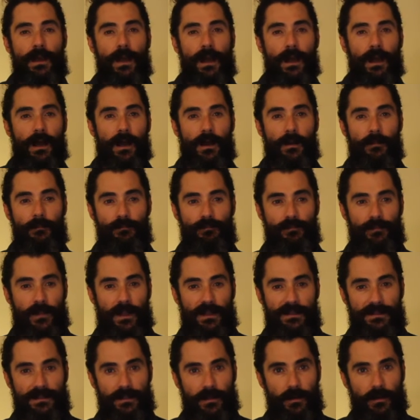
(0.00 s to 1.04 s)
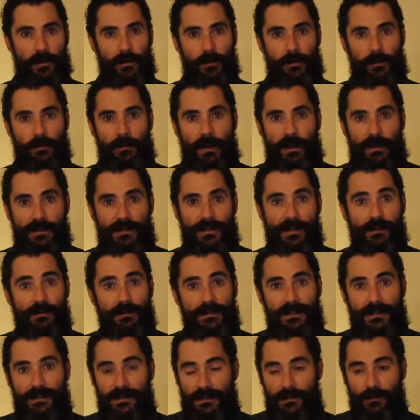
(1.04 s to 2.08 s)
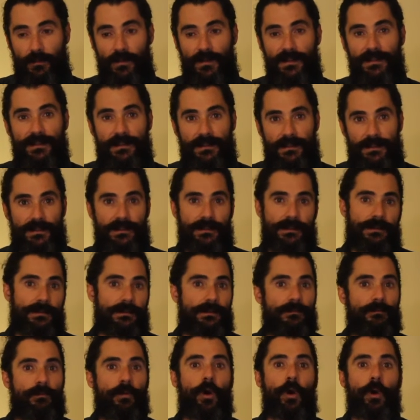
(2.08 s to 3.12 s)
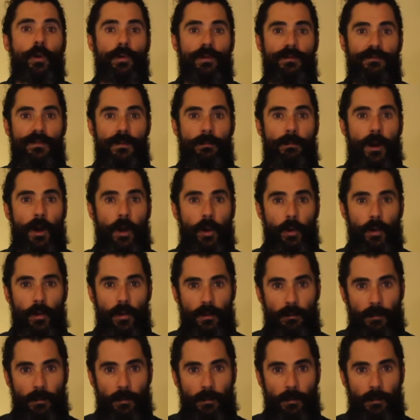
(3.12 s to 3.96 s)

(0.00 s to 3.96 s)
And so Marechera says, well, this is the role of the poet.